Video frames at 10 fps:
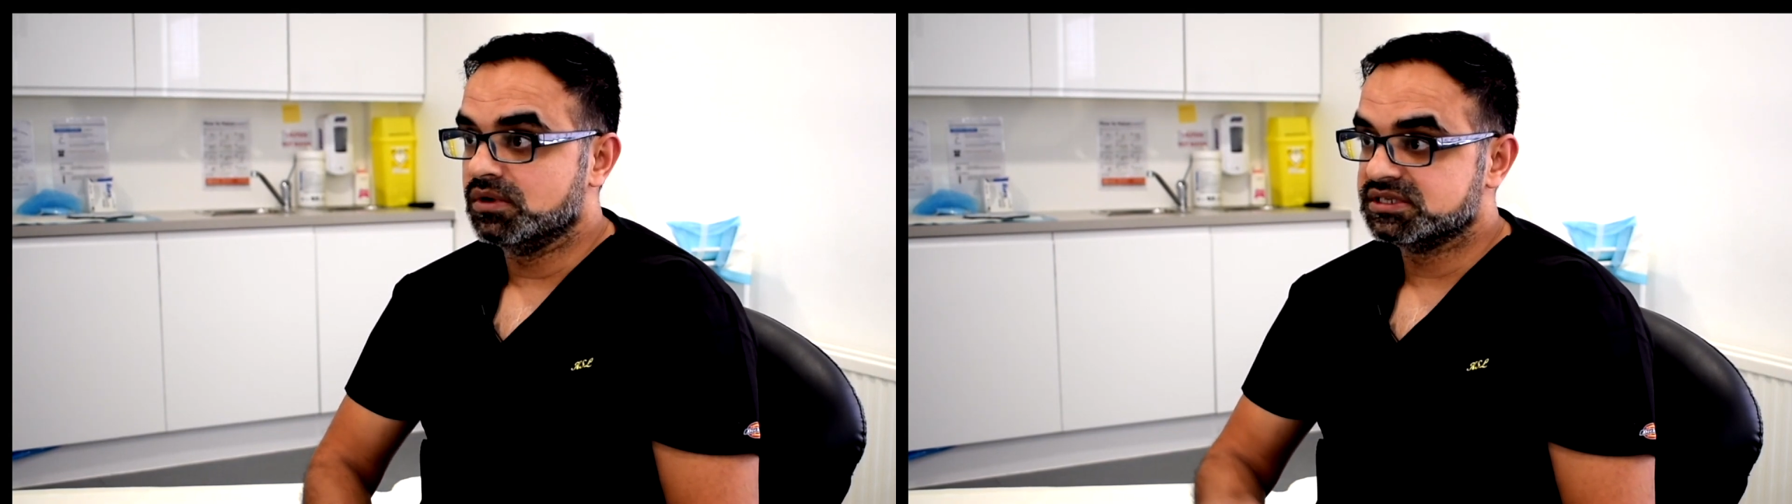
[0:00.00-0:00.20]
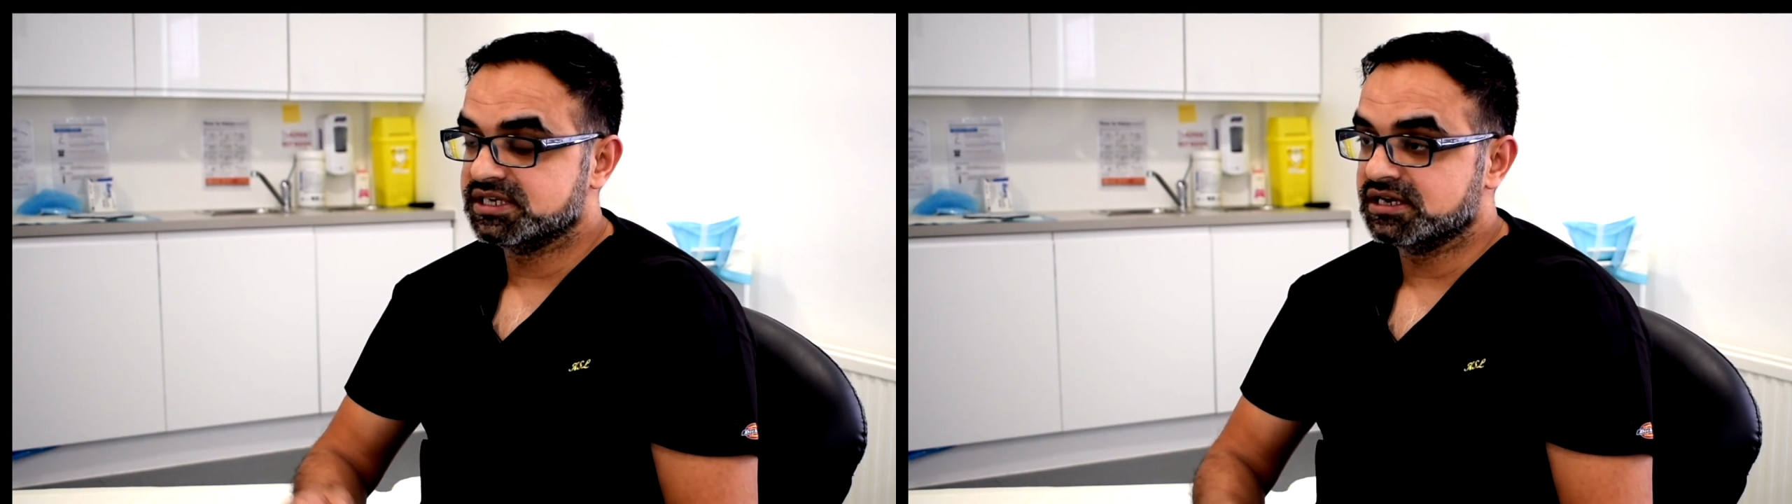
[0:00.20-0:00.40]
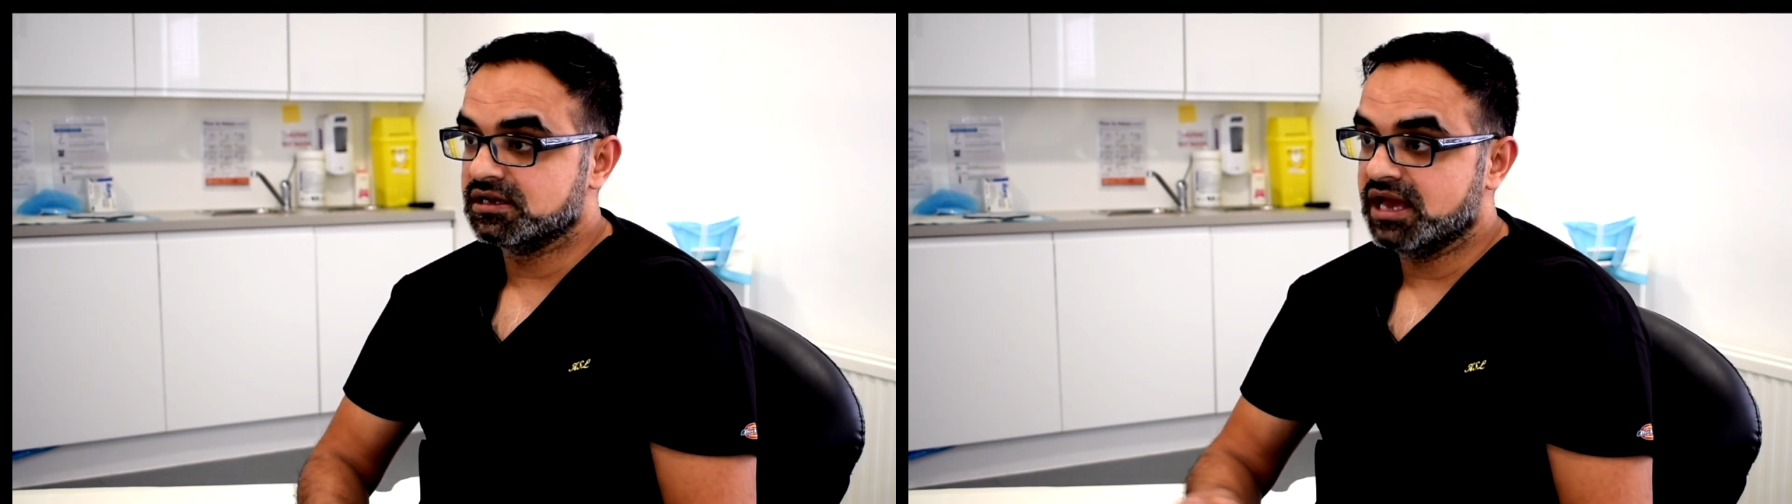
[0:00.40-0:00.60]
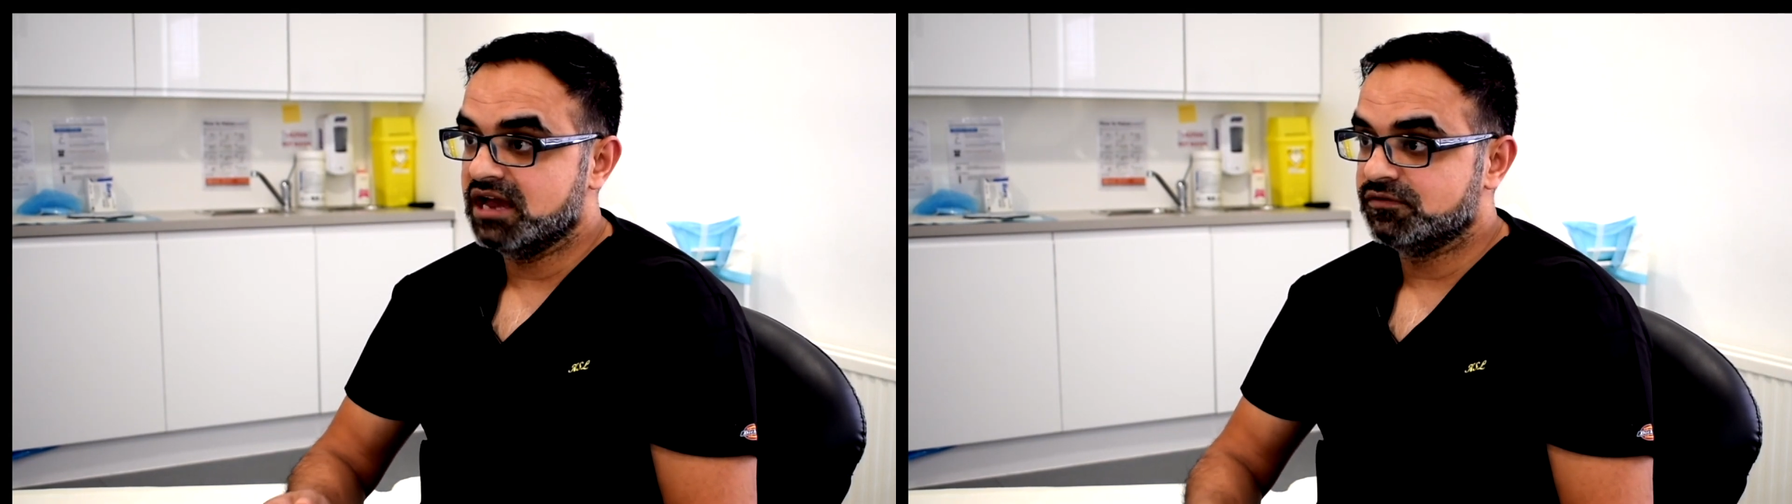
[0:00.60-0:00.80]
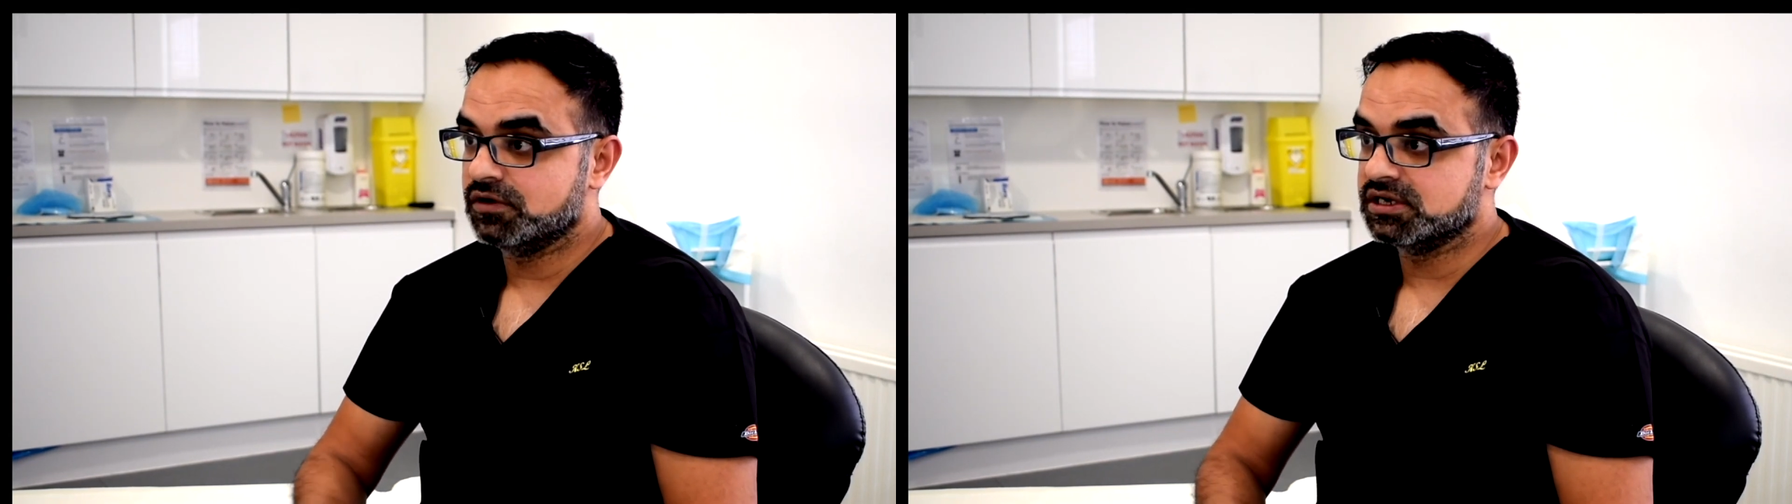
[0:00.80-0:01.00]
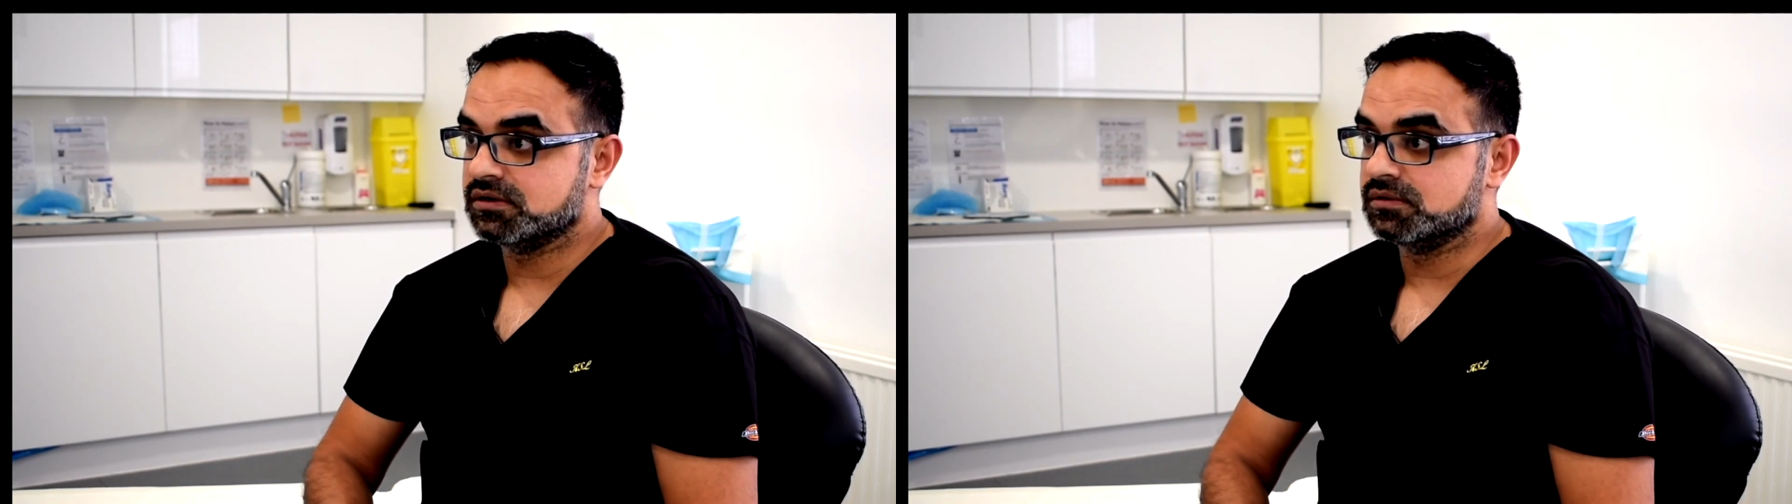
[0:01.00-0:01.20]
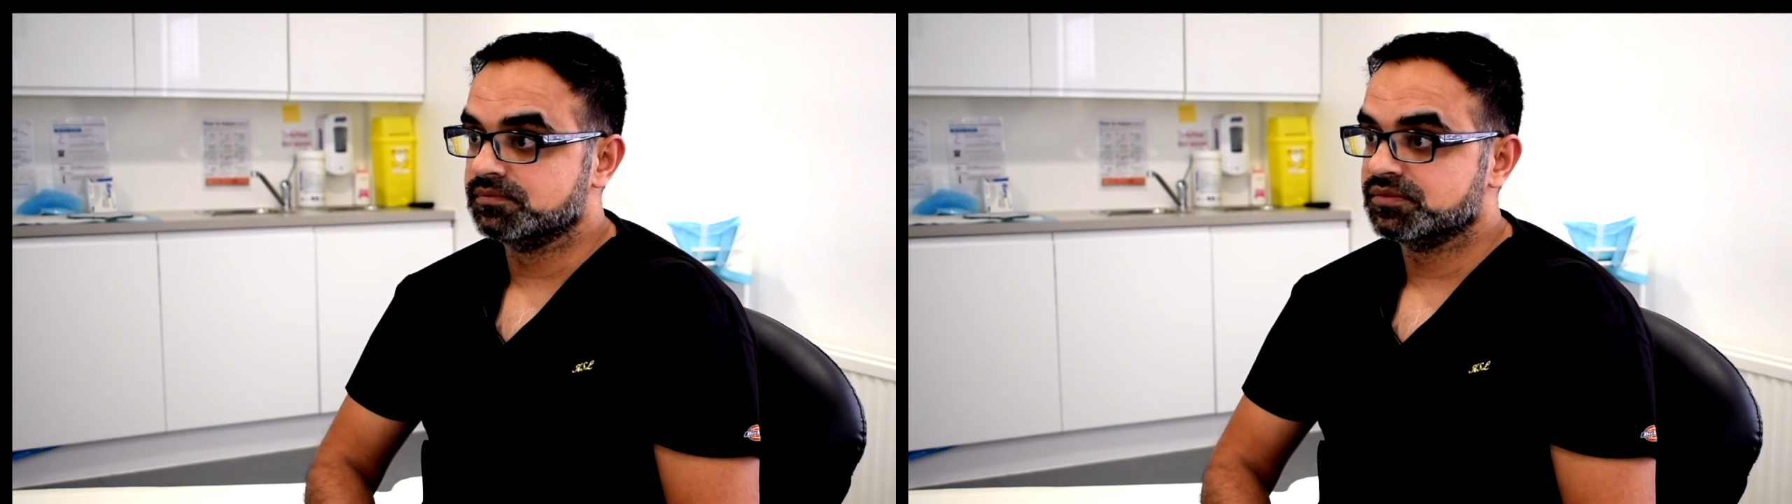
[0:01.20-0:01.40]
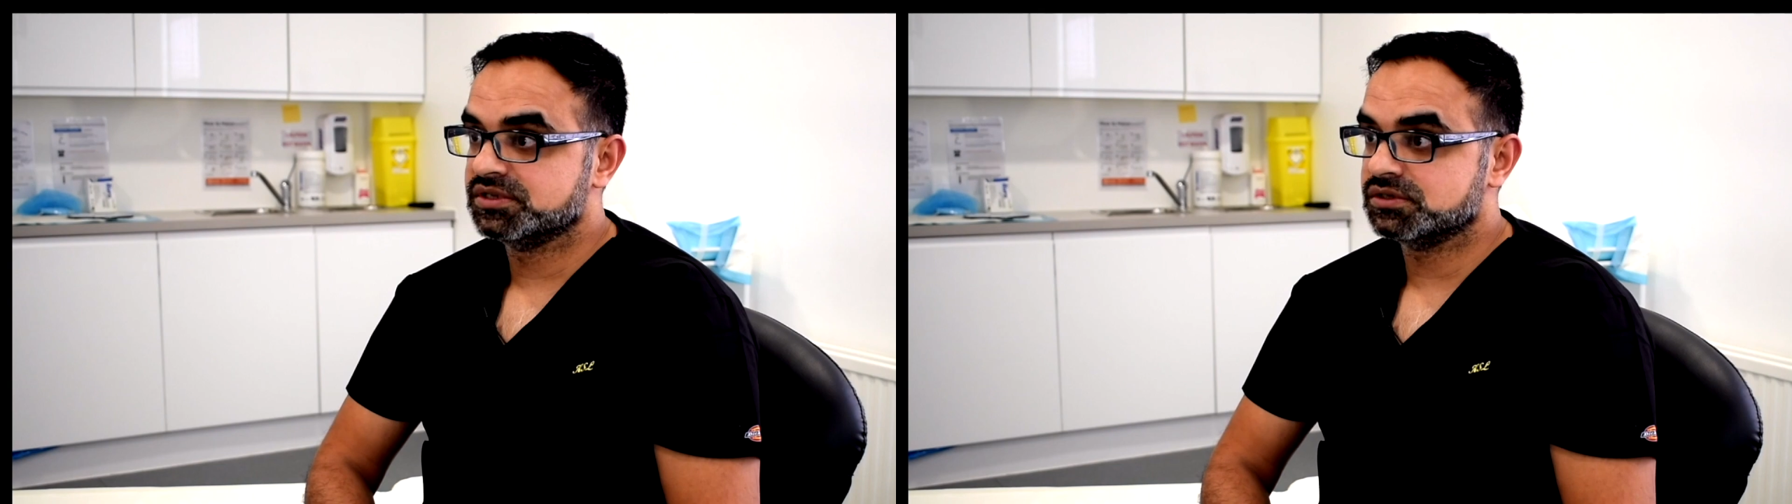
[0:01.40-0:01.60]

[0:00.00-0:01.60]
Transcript: single hair follicle.